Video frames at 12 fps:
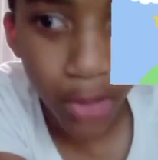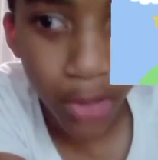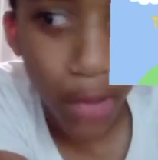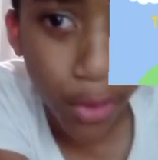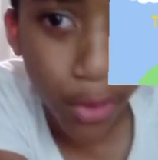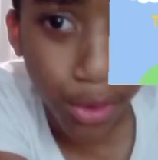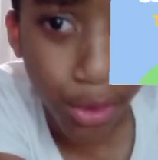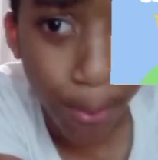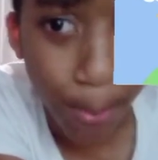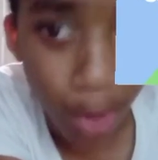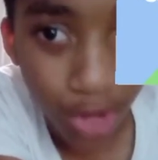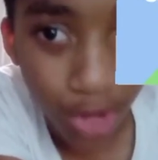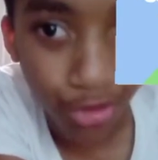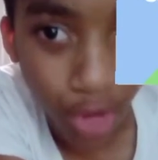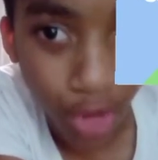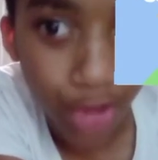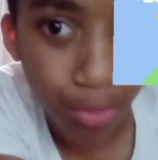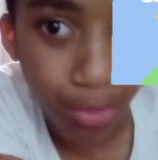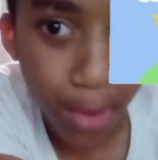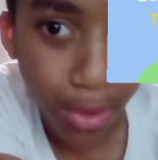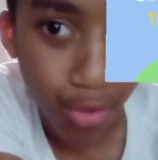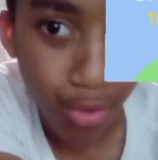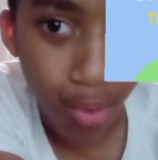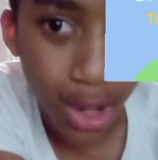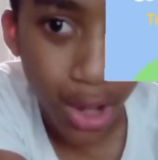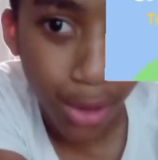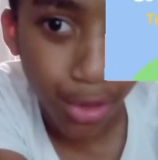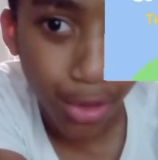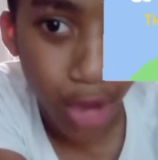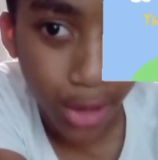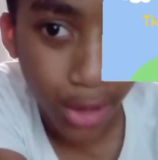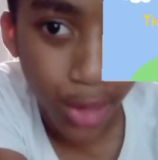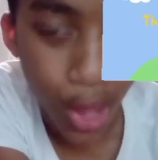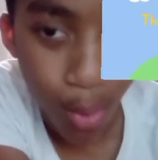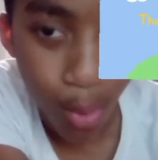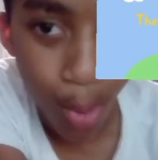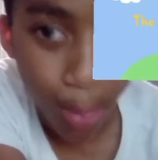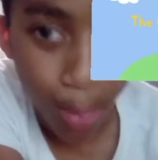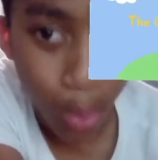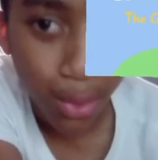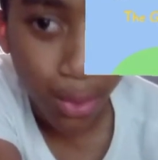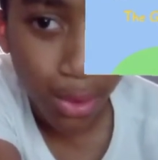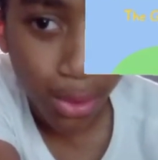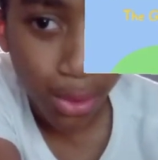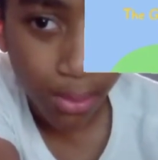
Yeah, this is a pretty strange mystery because ducks can't wear boots.